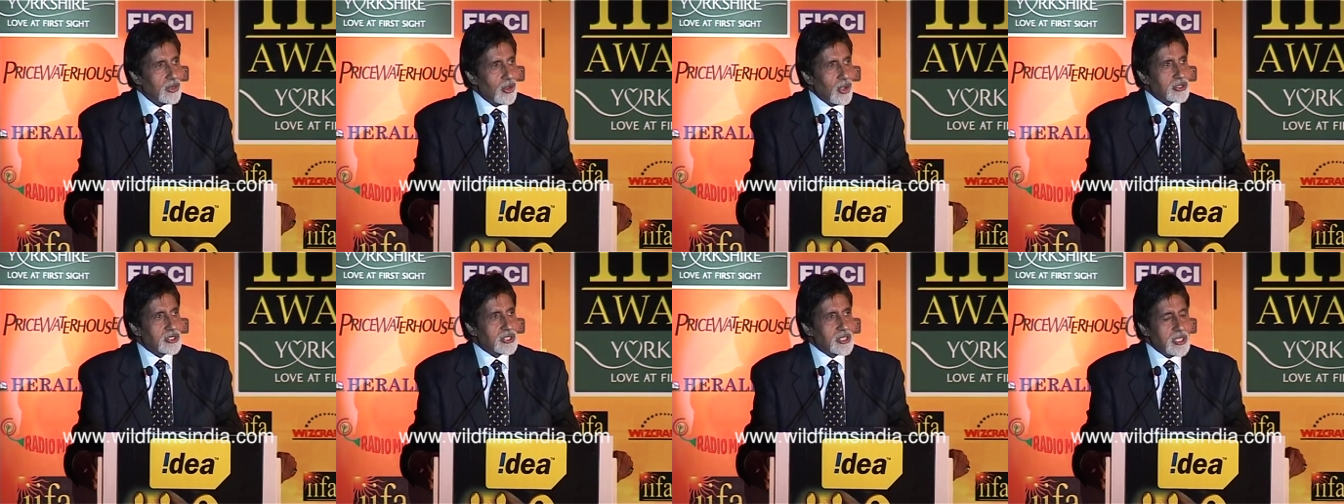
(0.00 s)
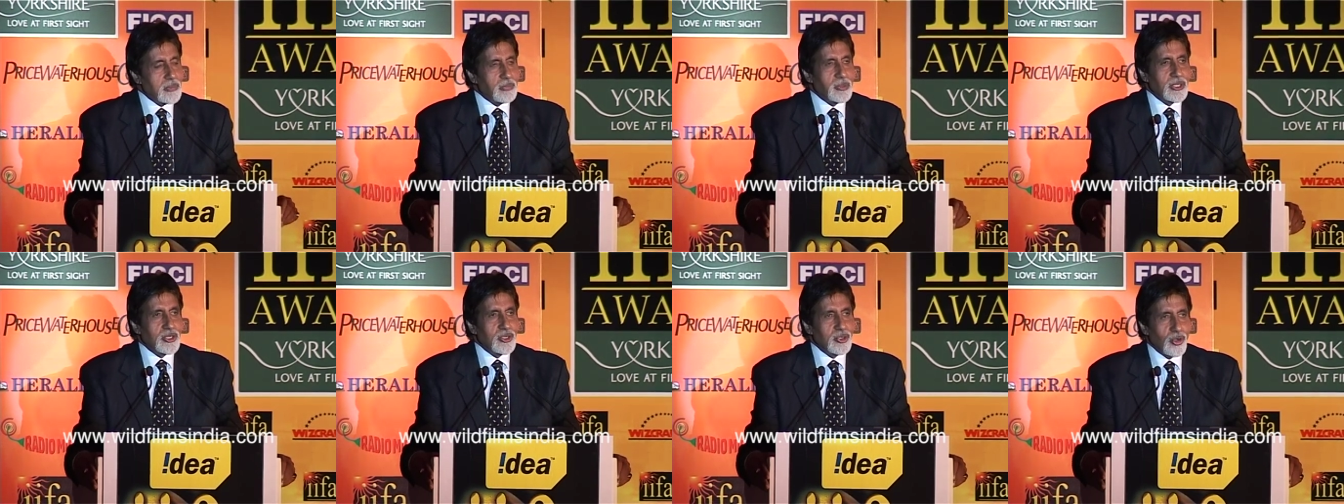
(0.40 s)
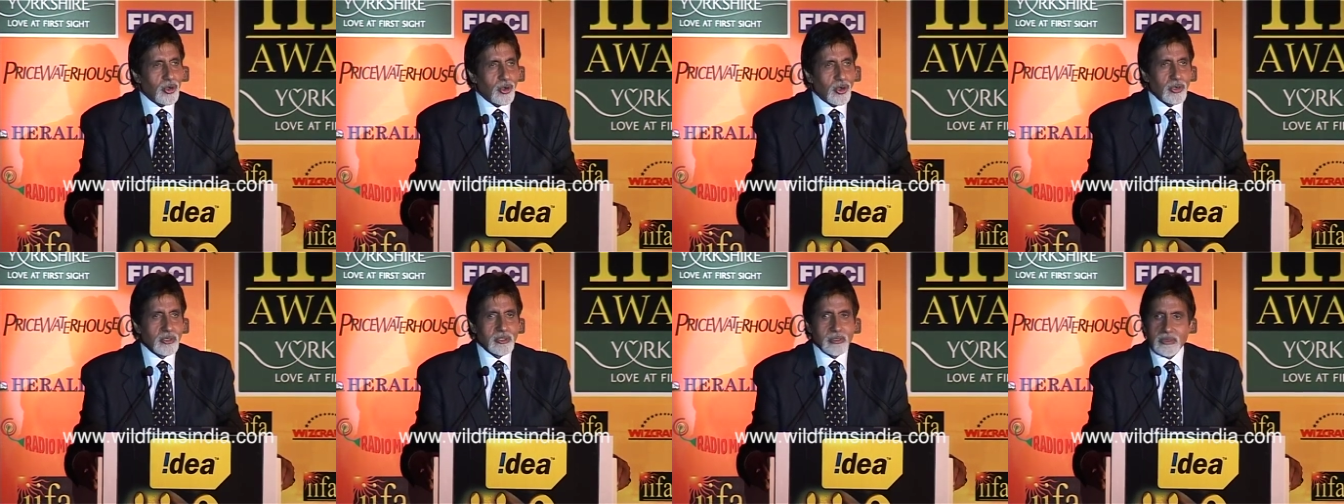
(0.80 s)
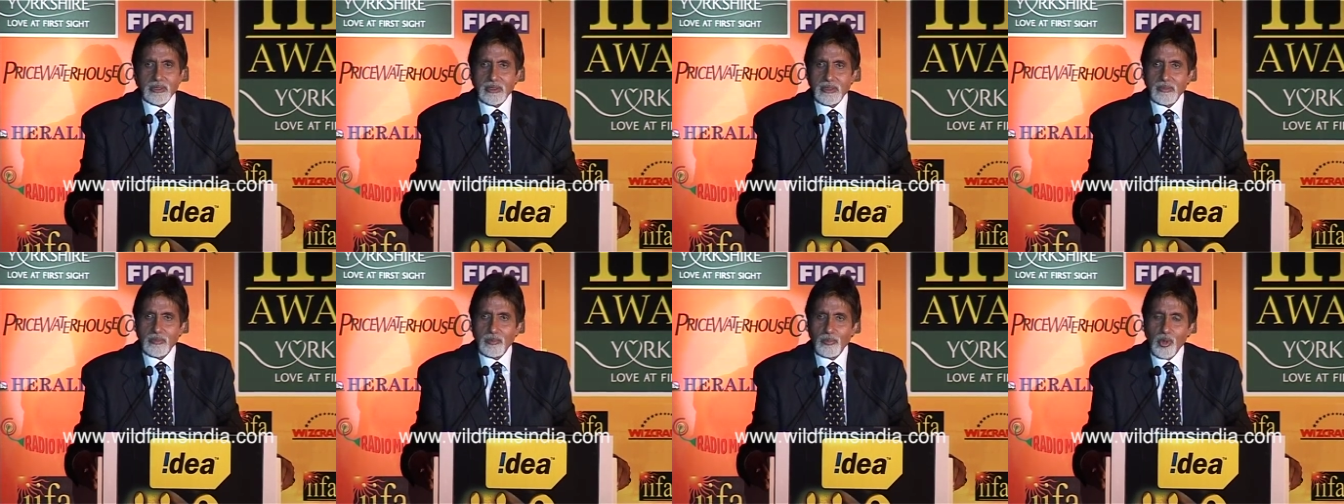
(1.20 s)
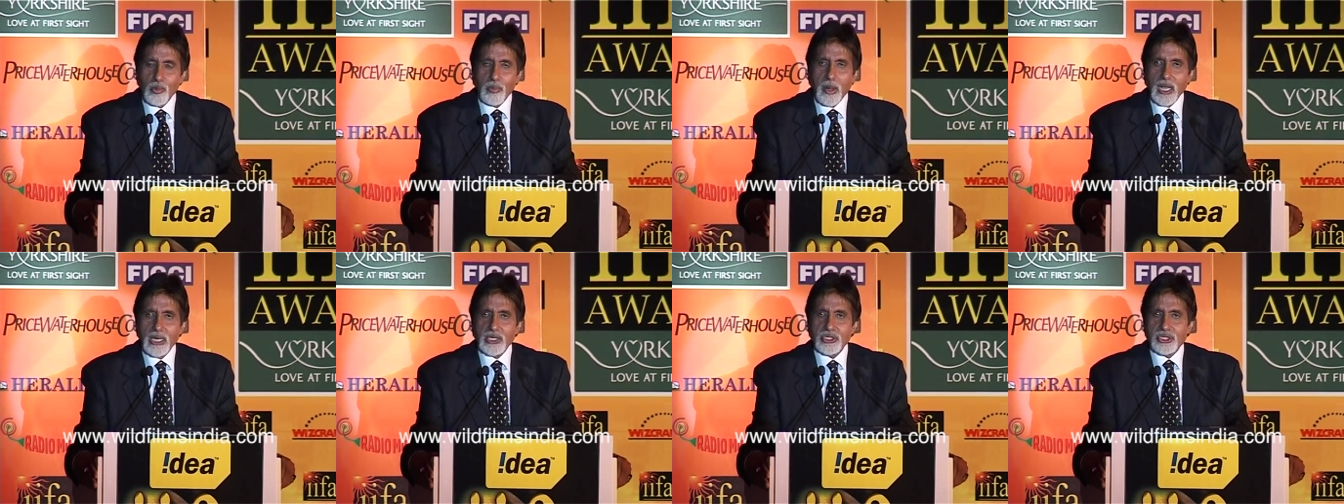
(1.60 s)
not keeping your
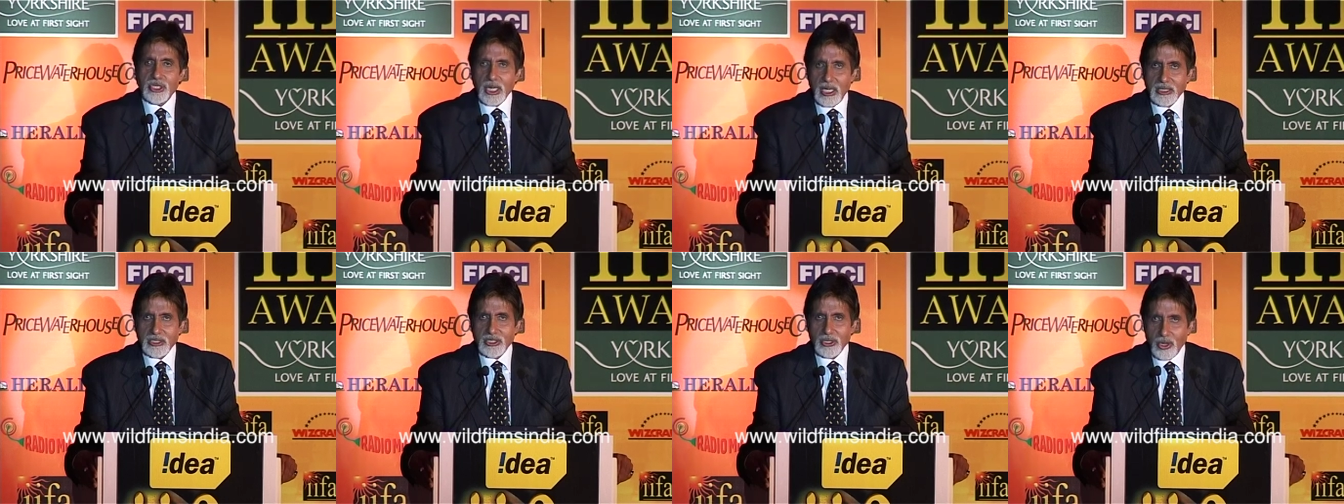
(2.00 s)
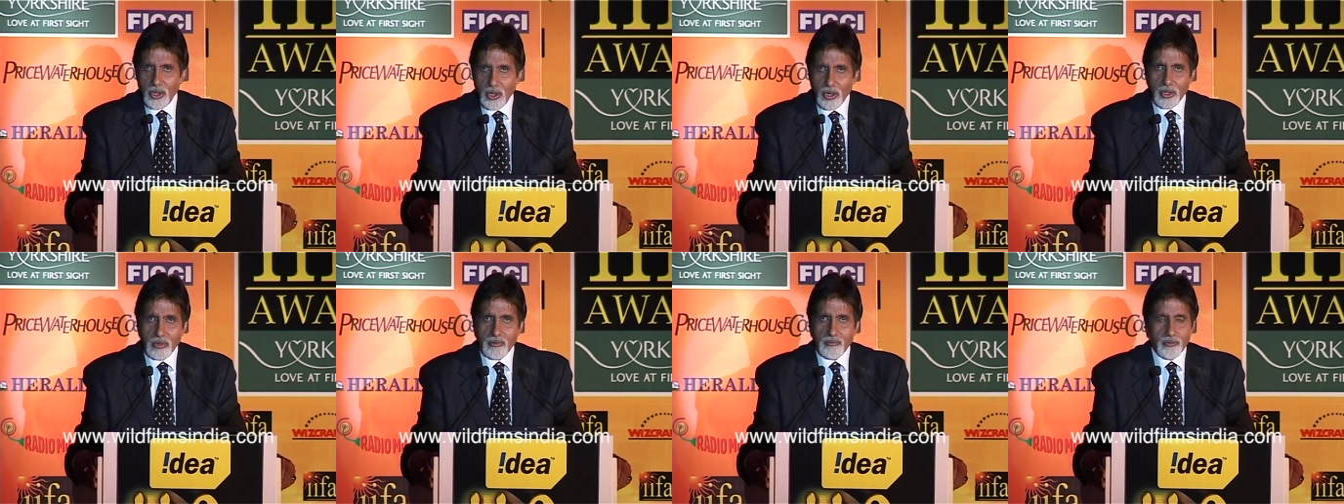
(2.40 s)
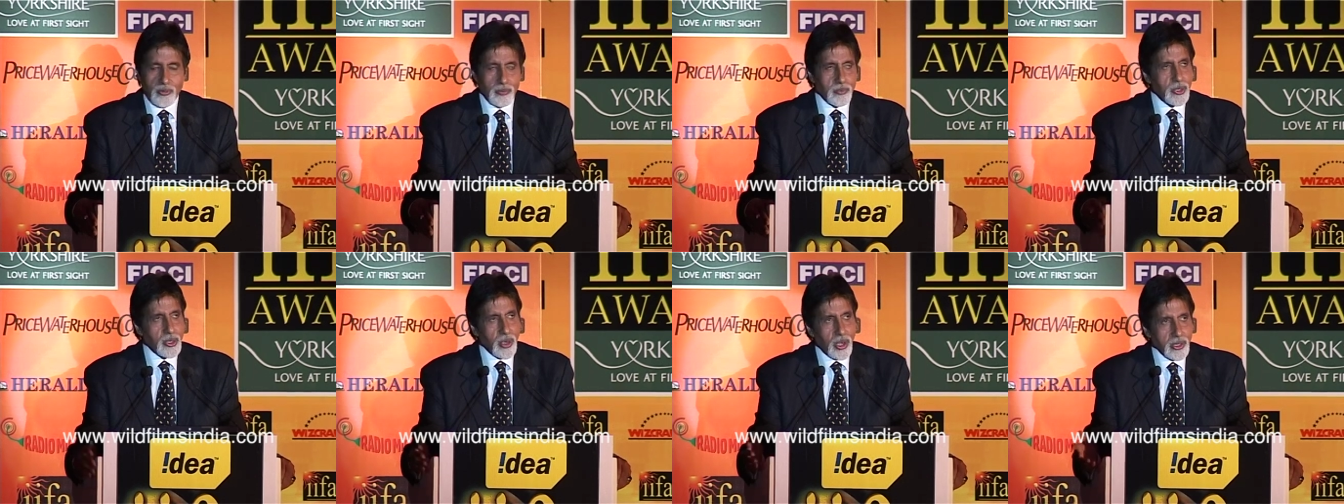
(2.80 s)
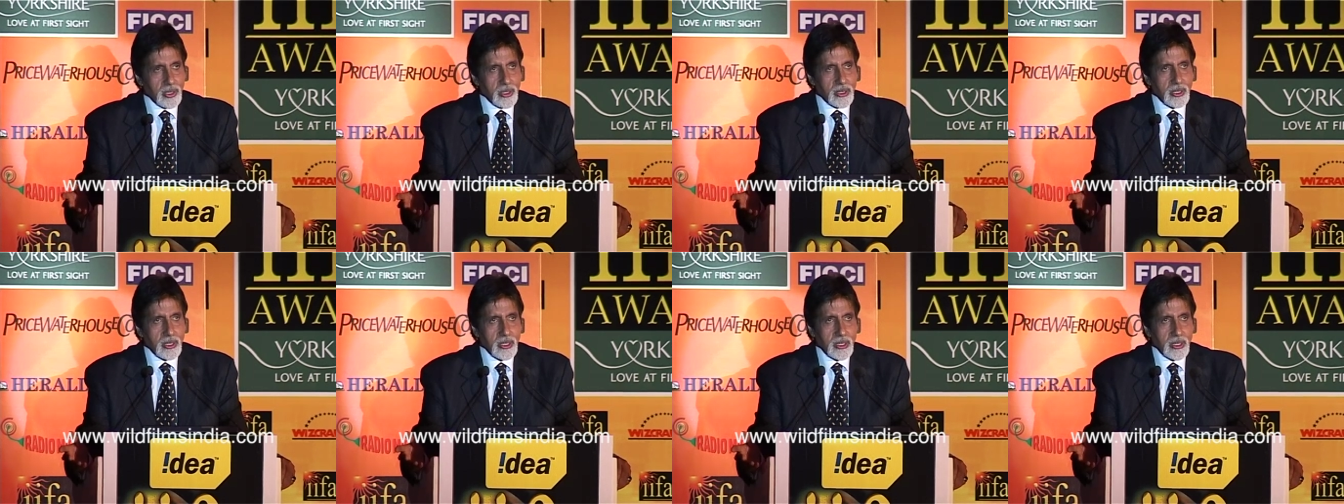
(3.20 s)
mobile charger on for beyond